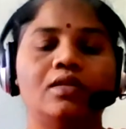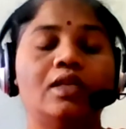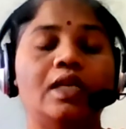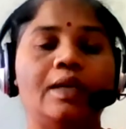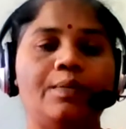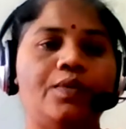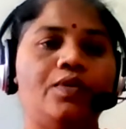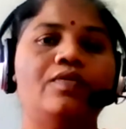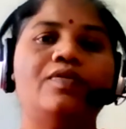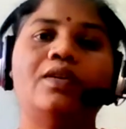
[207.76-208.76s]
rape
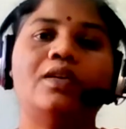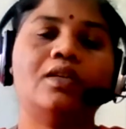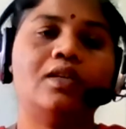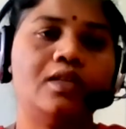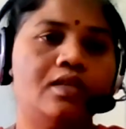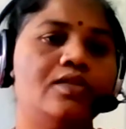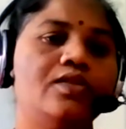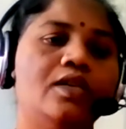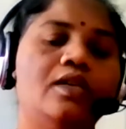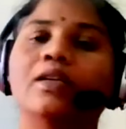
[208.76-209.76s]
of girls,
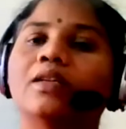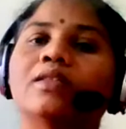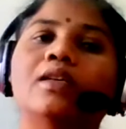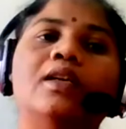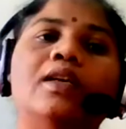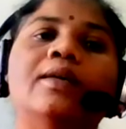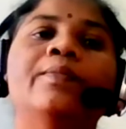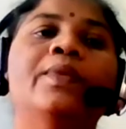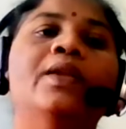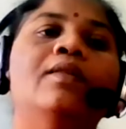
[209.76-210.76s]
children, etc.,
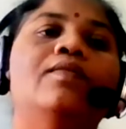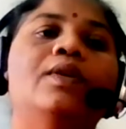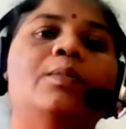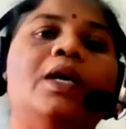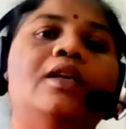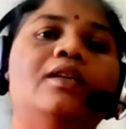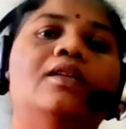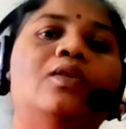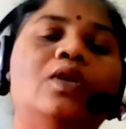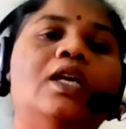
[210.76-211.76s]
we might
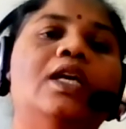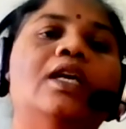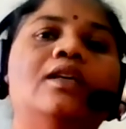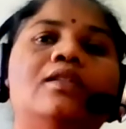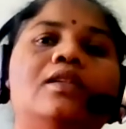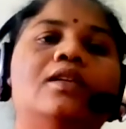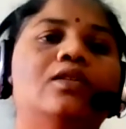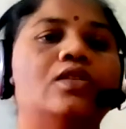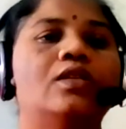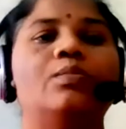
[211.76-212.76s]
looking at the
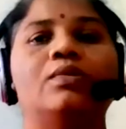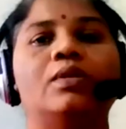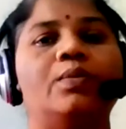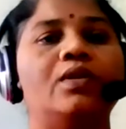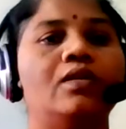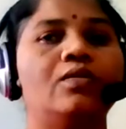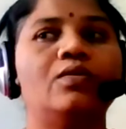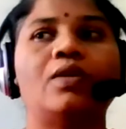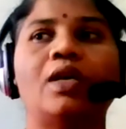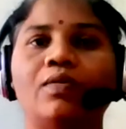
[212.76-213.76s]
innocent people
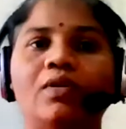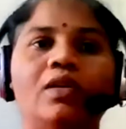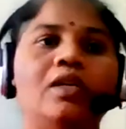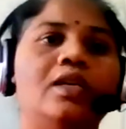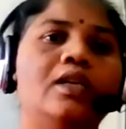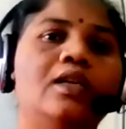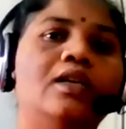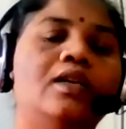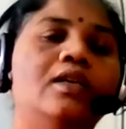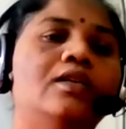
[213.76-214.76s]
who are wandering
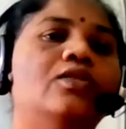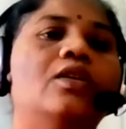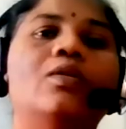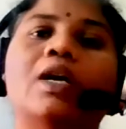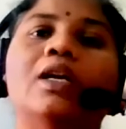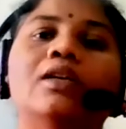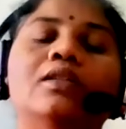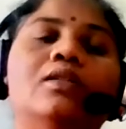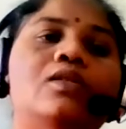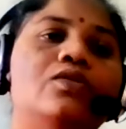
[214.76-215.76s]
in your
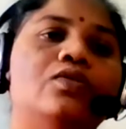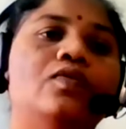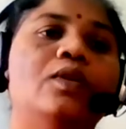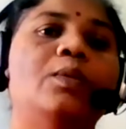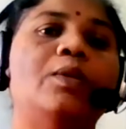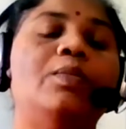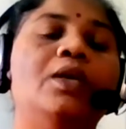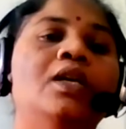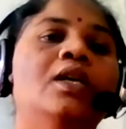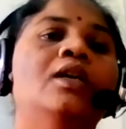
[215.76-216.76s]
locality also, we may
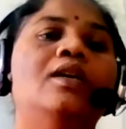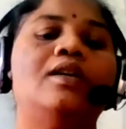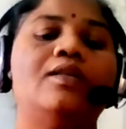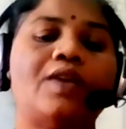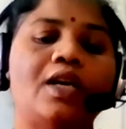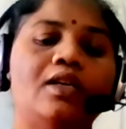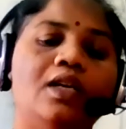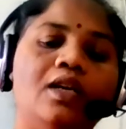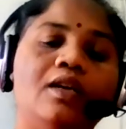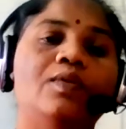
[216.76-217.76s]
be
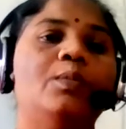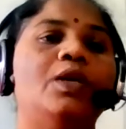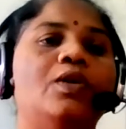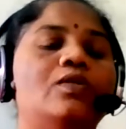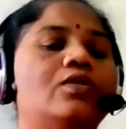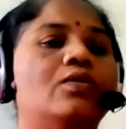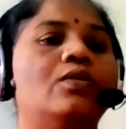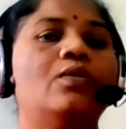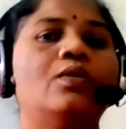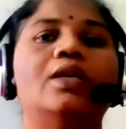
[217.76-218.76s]
frightened, and we may also
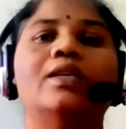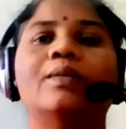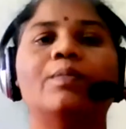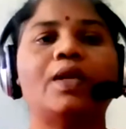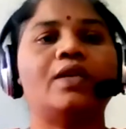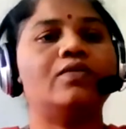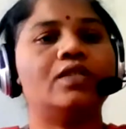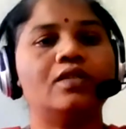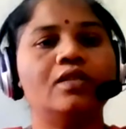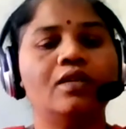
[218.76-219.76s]
go and complain with
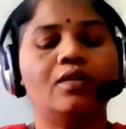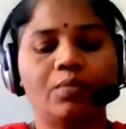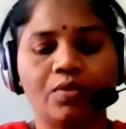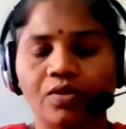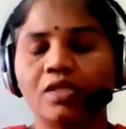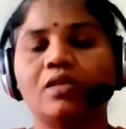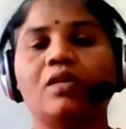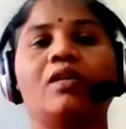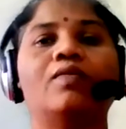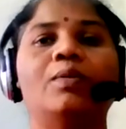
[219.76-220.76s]
the police,
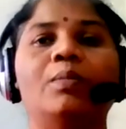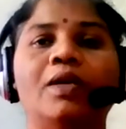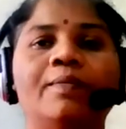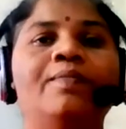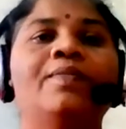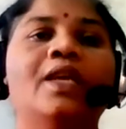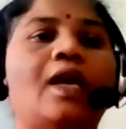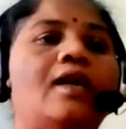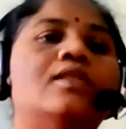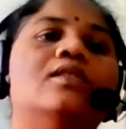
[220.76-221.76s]
or we may
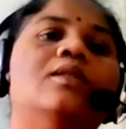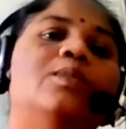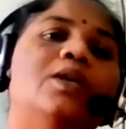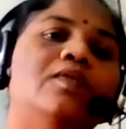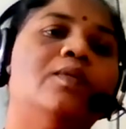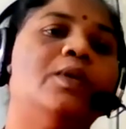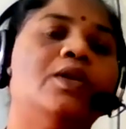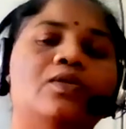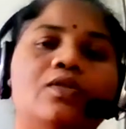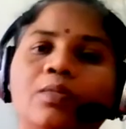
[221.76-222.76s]
catch them, and we may
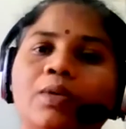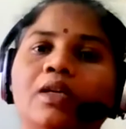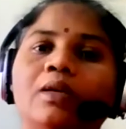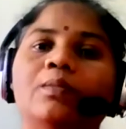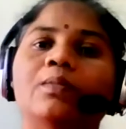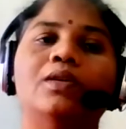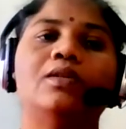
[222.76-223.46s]
also be them